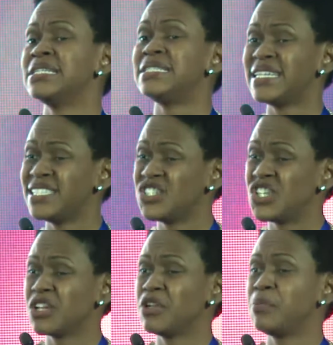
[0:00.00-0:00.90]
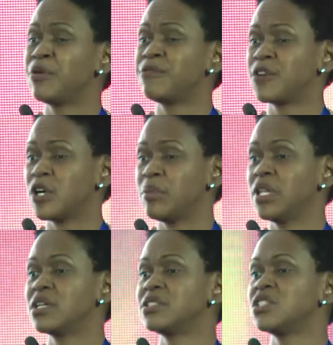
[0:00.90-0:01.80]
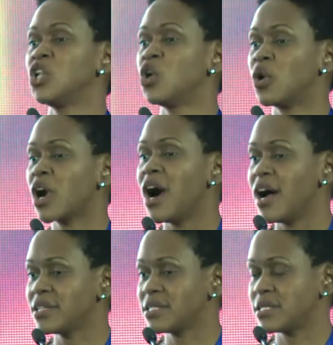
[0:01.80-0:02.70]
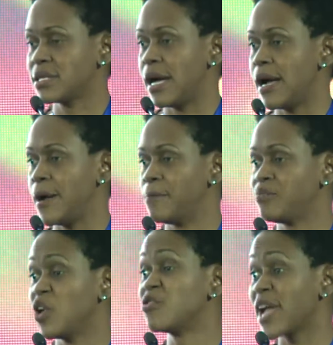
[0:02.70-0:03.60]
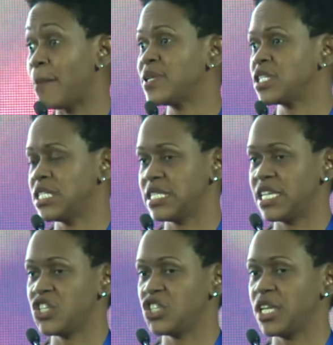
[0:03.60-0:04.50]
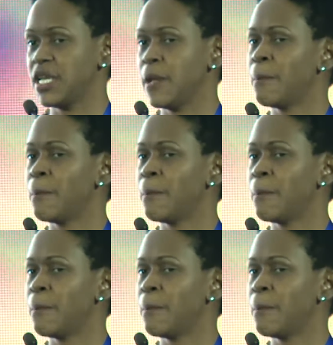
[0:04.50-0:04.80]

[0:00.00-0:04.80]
Debt is generally preferable because it's a lower cost of capital, essentially.